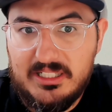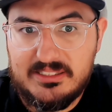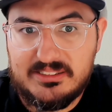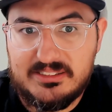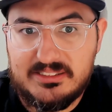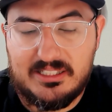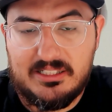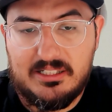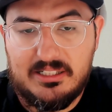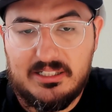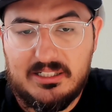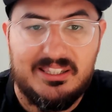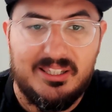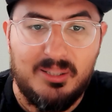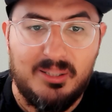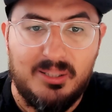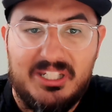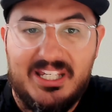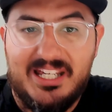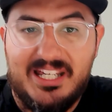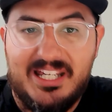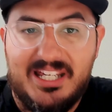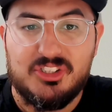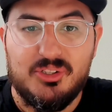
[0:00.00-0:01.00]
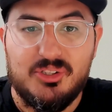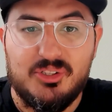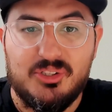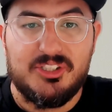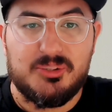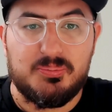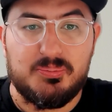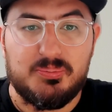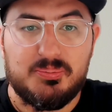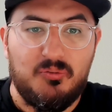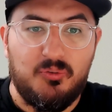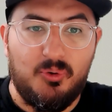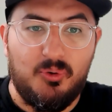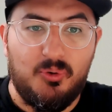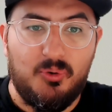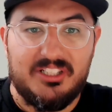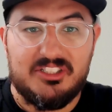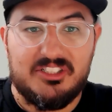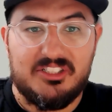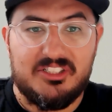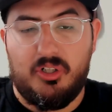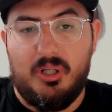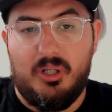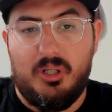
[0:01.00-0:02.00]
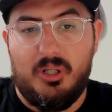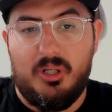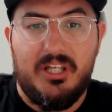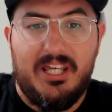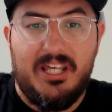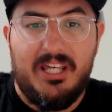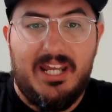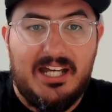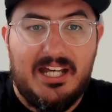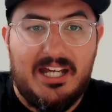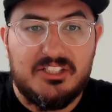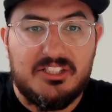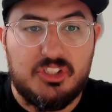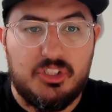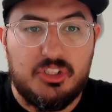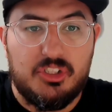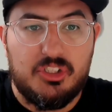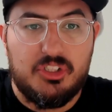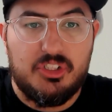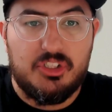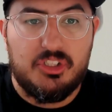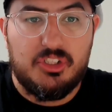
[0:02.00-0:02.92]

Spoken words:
And let me ask you this before we get started. I want to ask you